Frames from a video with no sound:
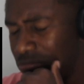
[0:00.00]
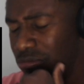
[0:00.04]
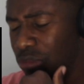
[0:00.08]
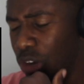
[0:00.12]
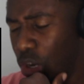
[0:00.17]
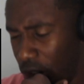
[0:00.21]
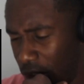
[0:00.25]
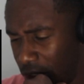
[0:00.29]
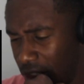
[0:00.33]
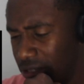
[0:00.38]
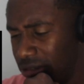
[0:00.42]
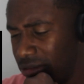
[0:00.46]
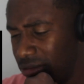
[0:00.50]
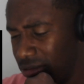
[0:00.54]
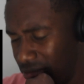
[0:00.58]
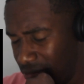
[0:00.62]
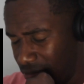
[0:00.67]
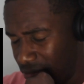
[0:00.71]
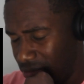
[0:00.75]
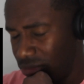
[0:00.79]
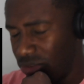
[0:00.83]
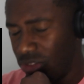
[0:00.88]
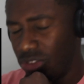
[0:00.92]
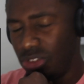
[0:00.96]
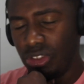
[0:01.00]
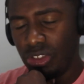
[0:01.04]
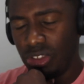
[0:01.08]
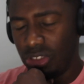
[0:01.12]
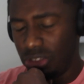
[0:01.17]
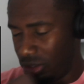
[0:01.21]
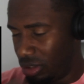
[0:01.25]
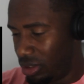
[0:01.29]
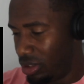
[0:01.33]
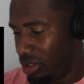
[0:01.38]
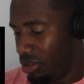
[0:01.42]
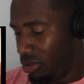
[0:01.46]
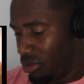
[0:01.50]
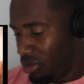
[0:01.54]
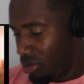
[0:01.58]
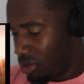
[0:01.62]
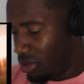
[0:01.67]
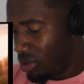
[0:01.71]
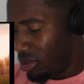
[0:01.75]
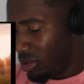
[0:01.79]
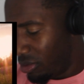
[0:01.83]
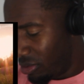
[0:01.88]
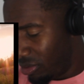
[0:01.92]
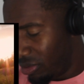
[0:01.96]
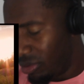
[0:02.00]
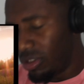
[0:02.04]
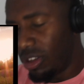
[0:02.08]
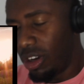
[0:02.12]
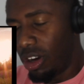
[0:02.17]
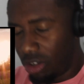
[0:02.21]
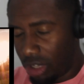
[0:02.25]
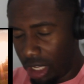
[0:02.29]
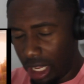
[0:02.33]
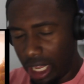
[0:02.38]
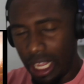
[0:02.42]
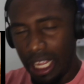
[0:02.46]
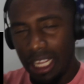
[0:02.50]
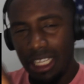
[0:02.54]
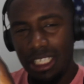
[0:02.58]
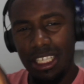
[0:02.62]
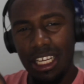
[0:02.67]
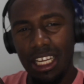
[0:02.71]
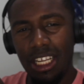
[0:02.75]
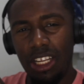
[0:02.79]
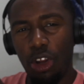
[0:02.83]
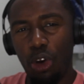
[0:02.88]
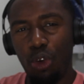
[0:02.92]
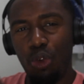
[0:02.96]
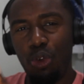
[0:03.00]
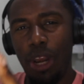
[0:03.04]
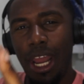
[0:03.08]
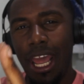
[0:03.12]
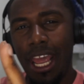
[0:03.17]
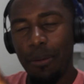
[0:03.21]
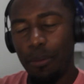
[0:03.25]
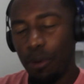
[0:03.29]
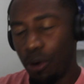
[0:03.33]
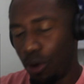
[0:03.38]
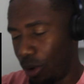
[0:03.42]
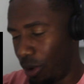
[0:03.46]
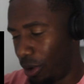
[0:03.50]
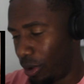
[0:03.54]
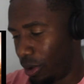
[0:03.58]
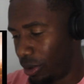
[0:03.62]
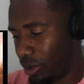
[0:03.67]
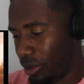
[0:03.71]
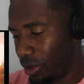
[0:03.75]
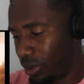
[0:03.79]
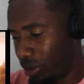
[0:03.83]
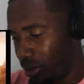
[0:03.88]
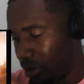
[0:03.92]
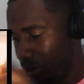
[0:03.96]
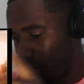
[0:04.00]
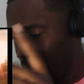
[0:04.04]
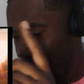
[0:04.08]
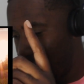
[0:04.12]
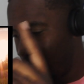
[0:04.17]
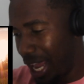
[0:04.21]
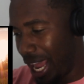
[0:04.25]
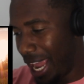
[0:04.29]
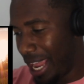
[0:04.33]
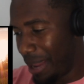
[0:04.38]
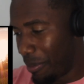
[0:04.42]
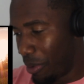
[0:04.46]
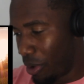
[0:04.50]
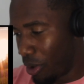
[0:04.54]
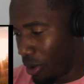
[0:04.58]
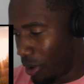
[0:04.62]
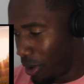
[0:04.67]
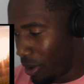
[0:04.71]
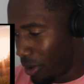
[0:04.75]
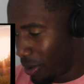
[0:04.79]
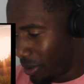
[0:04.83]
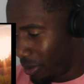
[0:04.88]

shut me up. Okay, he said no neighbor. Neighbor.